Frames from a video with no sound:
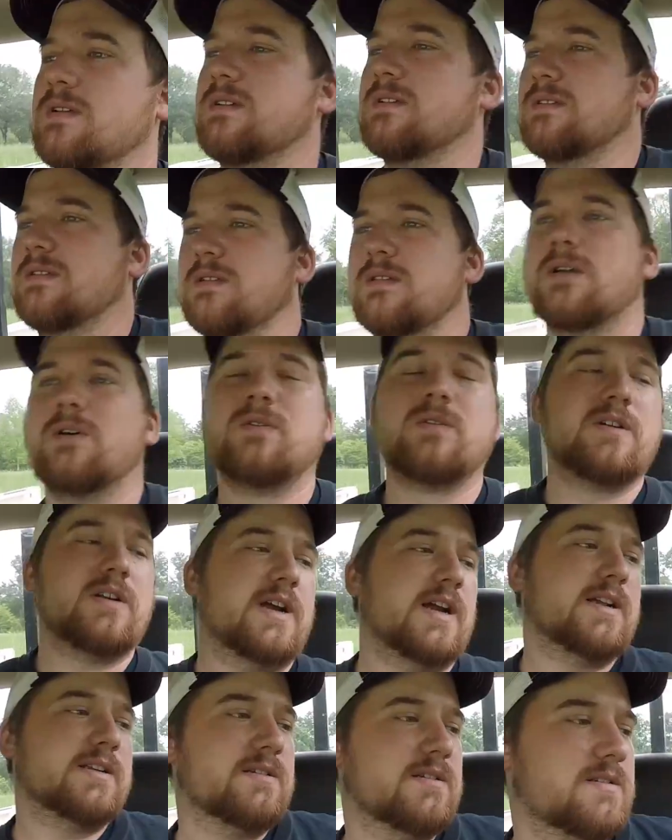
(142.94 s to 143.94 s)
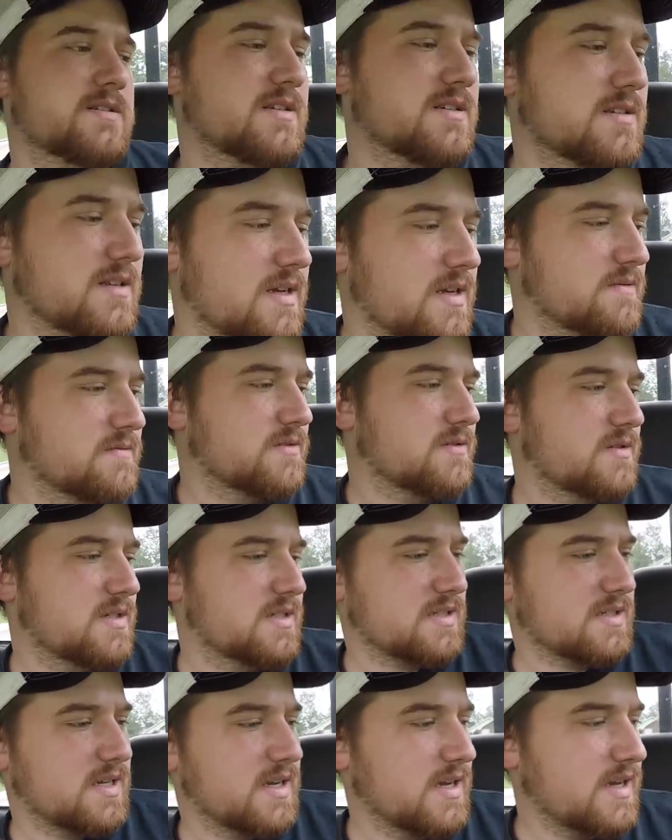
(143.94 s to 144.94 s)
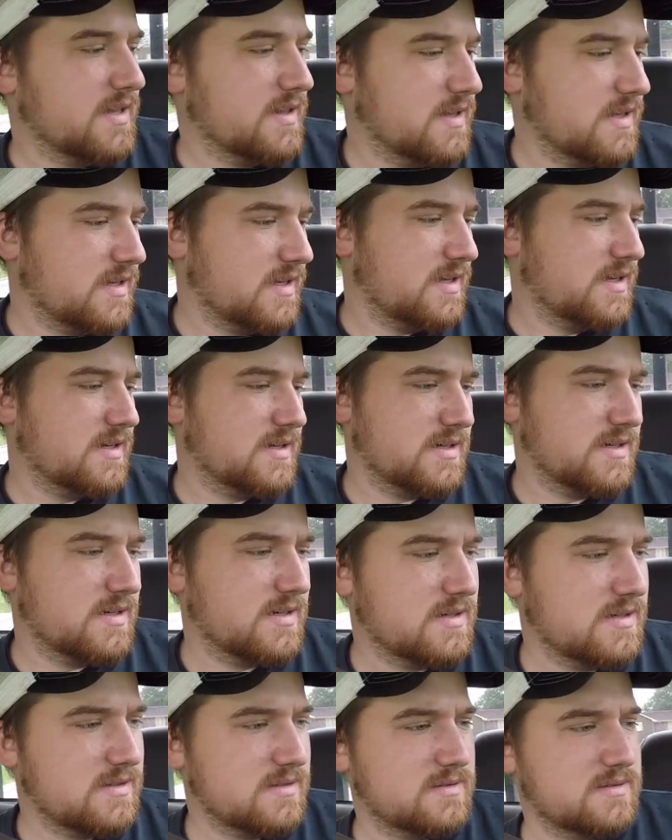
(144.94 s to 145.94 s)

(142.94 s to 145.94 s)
the lower nitrogen level. This got the